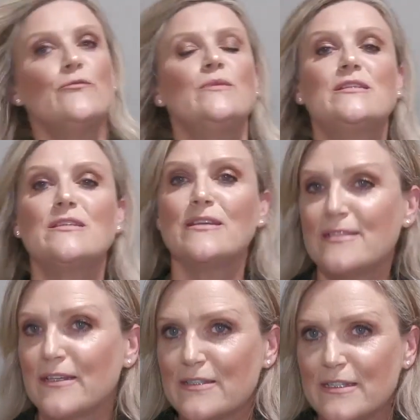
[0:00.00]
Mist is
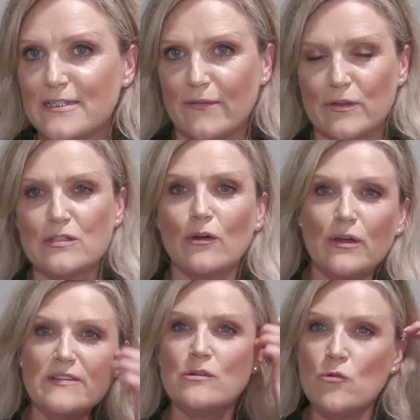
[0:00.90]
67. So
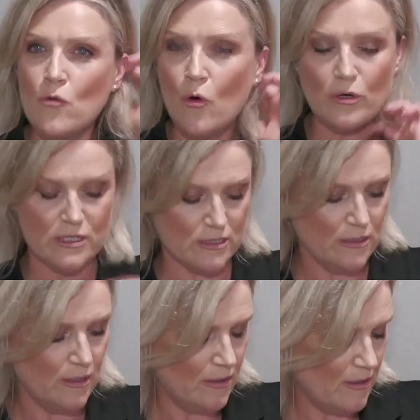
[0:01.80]
it's not
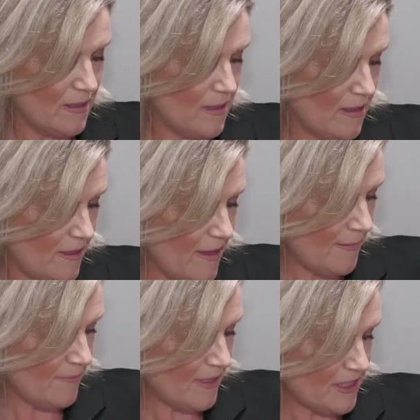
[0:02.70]

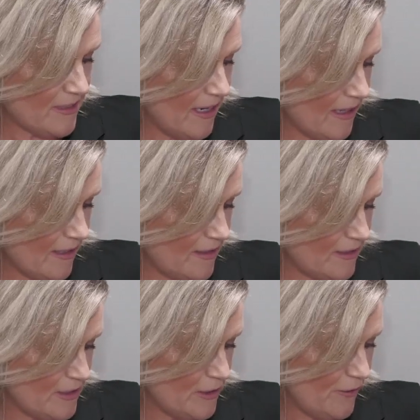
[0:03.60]
that much darker
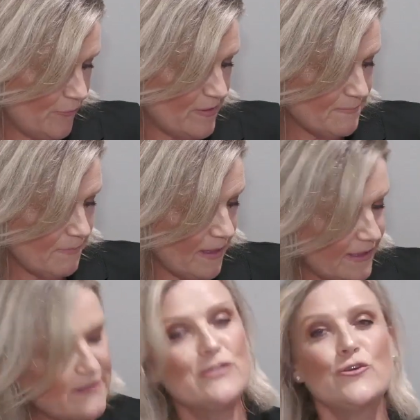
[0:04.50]
than Surf Mist, but
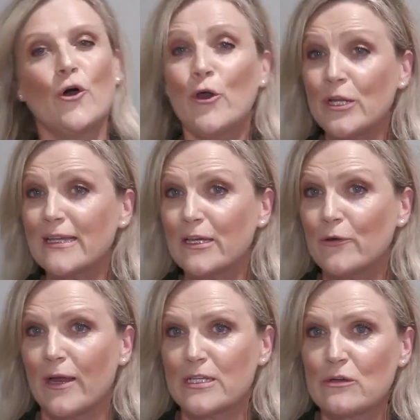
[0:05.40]
it's tonally
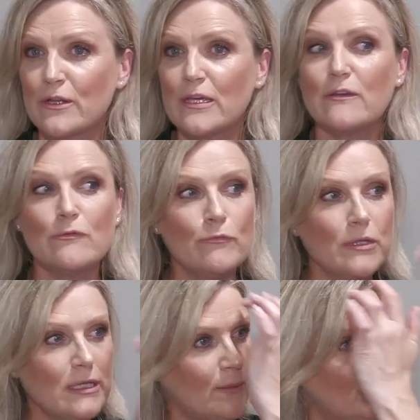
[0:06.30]
correct. And I think it's
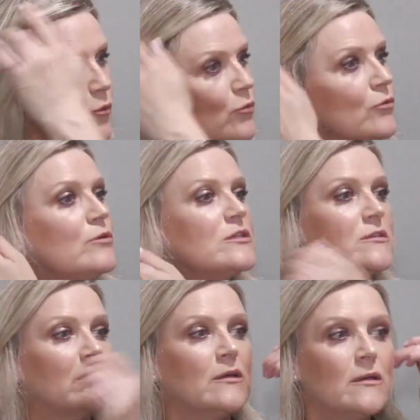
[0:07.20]
really important
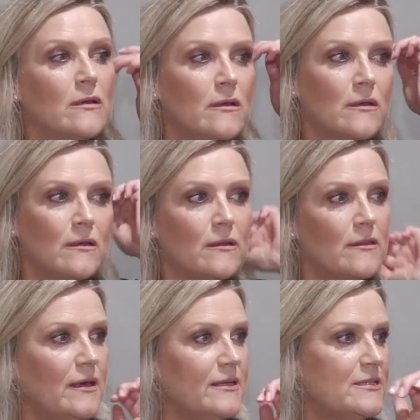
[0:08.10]

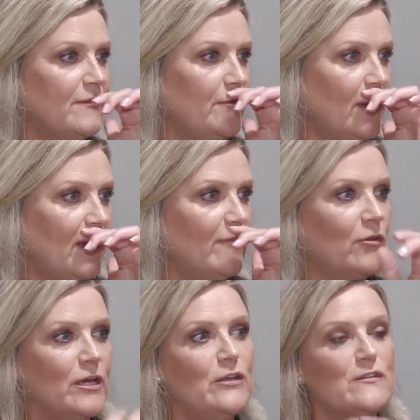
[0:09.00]
that if you have
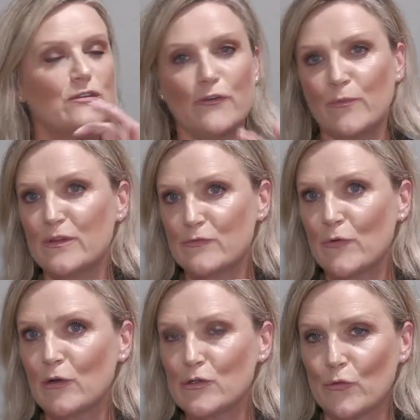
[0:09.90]
like your Surf Mist
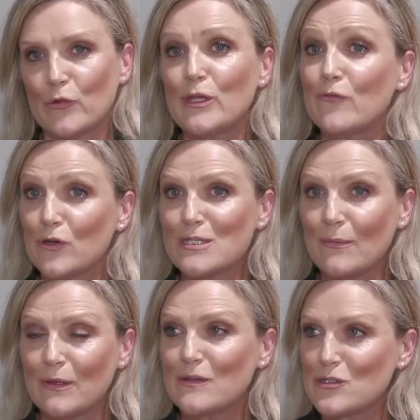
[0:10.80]
roller door, that you've got
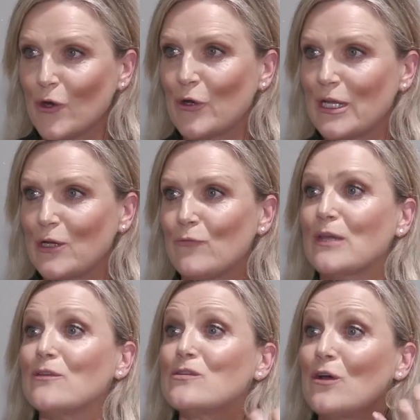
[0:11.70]
something that's tonally
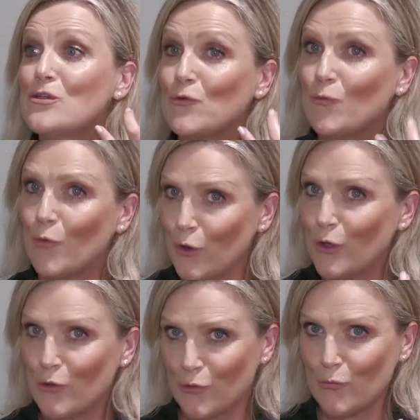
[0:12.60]
correct that's going to
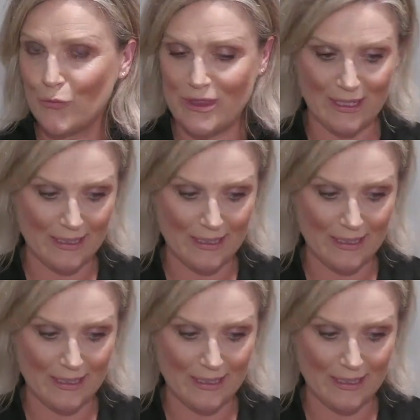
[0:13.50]
work with that